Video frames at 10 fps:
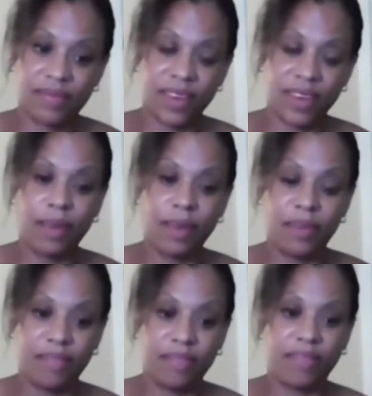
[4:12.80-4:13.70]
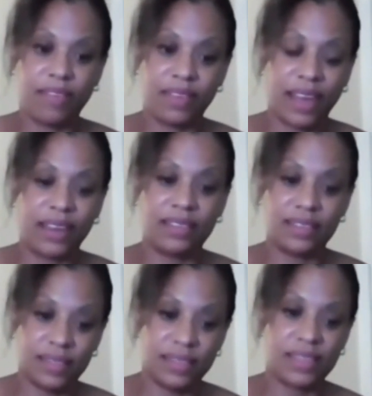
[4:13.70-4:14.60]
He had been like
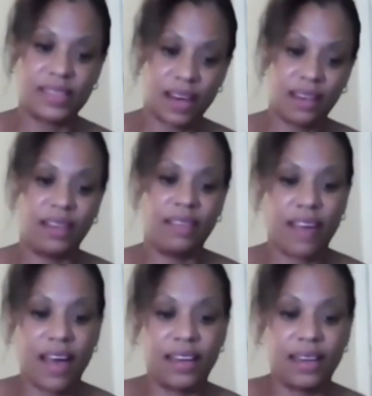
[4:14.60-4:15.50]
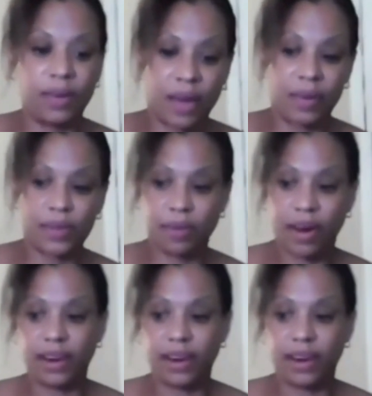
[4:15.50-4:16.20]
subtly violent when I was pregnant.